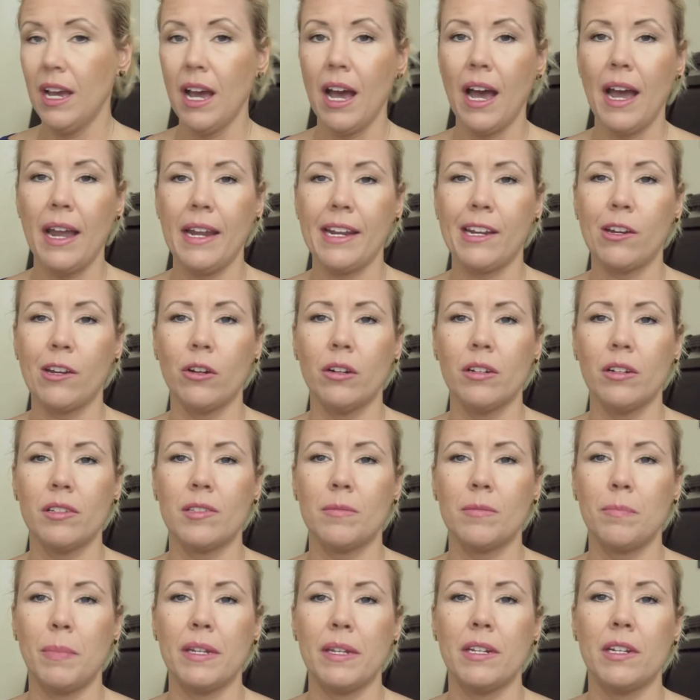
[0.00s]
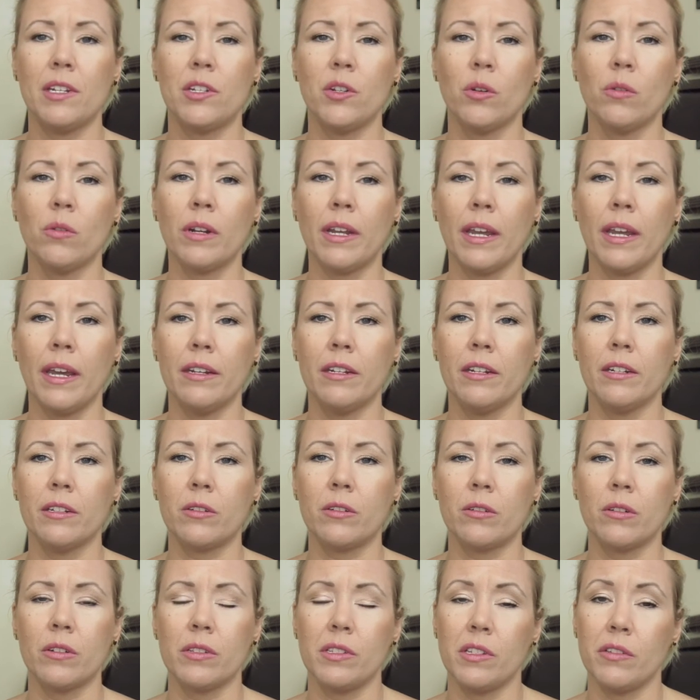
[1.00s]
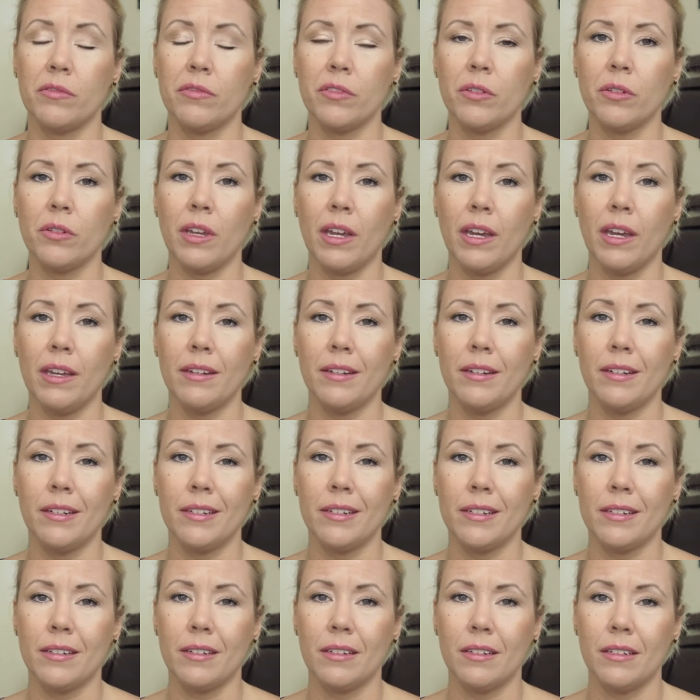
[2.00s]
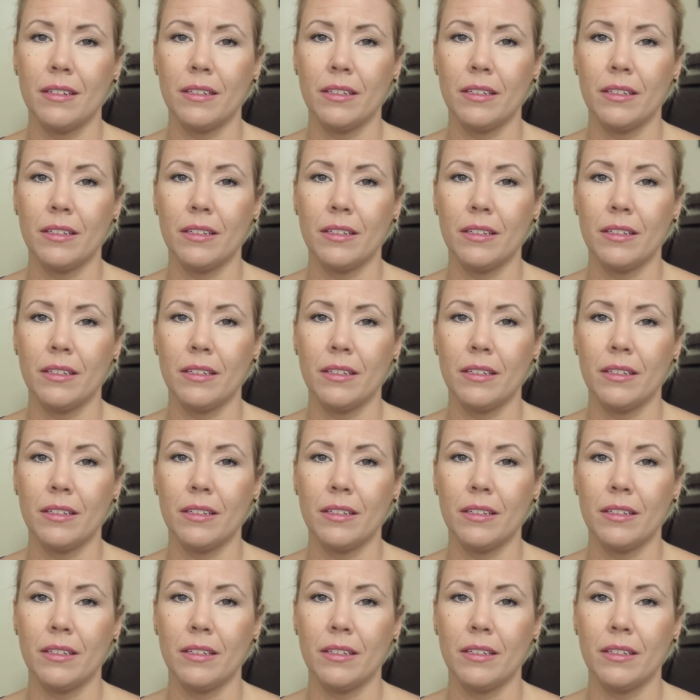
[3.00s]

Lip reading: high cost, better don't get it, because if you get it,